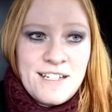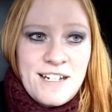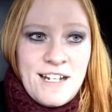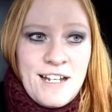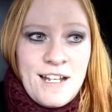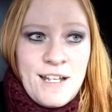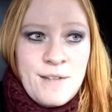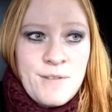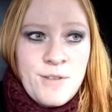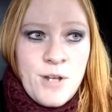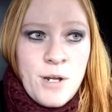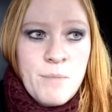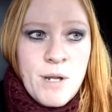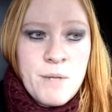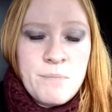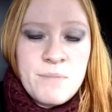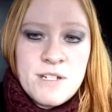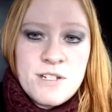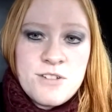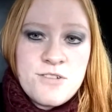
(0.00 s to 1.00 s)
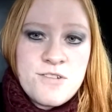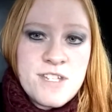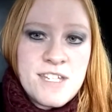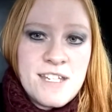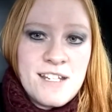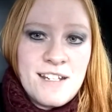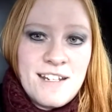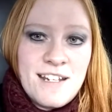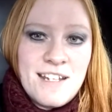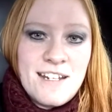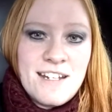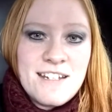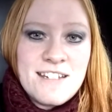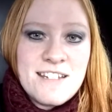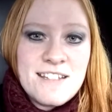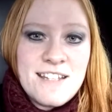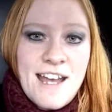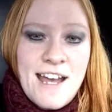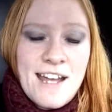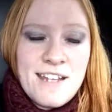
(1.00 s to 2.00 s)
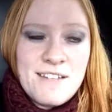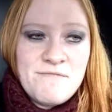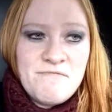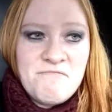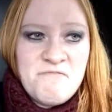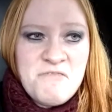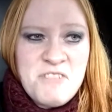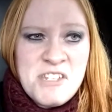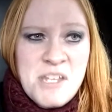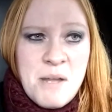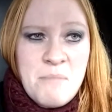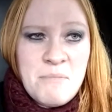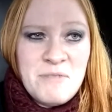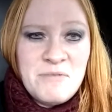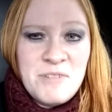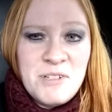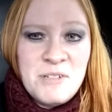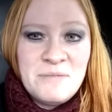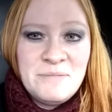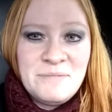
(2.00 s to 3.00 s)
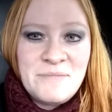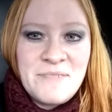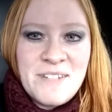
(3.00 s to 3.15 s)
I thought it might be interesting to get into that for some of you.